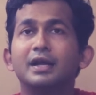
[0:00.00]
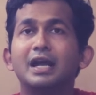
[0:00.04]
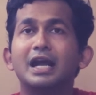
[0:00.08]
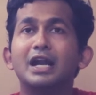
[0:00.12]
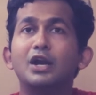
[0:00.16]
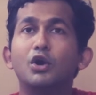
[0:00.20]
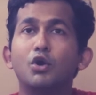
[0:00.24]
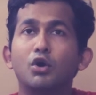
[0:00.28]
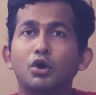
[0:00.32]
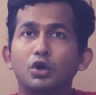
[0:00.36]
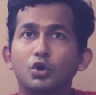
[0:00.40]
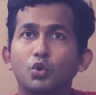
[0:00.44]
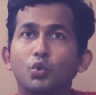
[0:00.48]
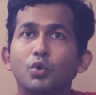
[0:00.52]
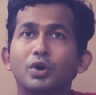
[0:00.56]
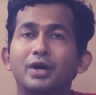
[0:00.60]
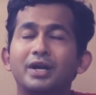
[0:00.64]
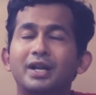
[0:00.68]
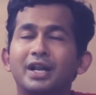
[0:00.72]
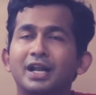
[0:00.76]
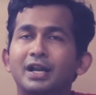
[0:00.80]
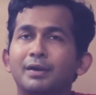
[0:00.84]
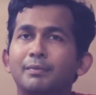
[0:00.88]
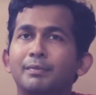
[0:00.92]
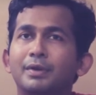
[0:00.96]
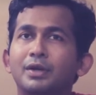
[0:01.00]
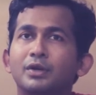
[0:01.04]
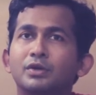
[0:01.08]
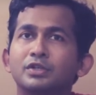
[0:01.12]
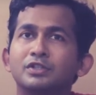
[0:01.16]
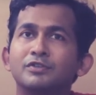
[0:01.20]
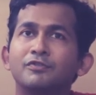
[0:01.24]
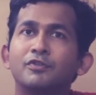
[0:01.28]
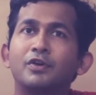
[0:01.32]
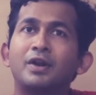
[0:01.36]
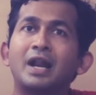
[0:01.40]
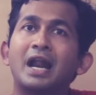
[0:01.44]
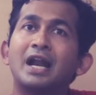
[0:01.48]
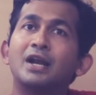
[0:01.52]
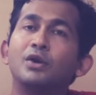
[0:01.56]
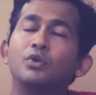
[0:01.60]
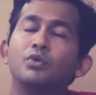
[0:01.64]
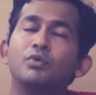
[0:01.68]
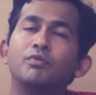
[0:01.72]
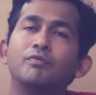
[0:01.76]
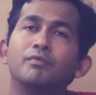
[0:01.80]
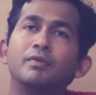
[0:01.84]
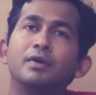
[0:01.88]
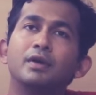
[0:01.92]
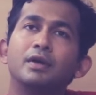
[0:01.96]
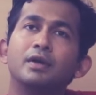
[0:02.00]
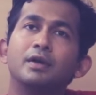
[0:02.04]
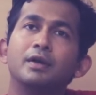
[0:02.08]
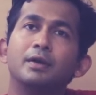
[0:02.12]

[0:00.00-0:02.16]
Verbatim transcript: and not overtrain, because if you're trying to